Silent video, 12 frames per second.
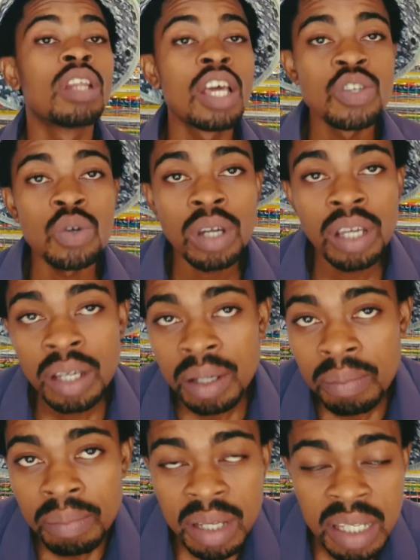
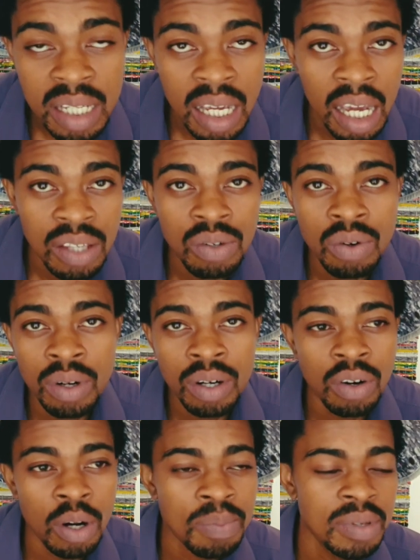Nazoke, Basic Guide to Growing
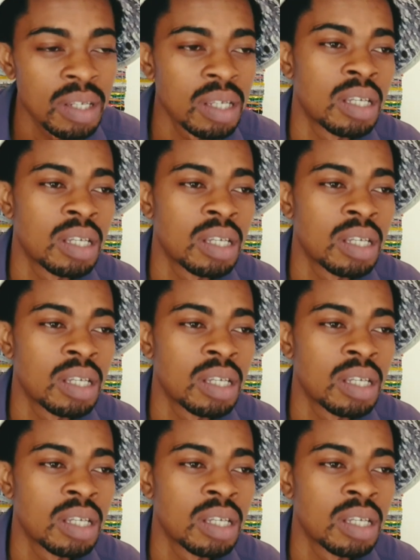Crops.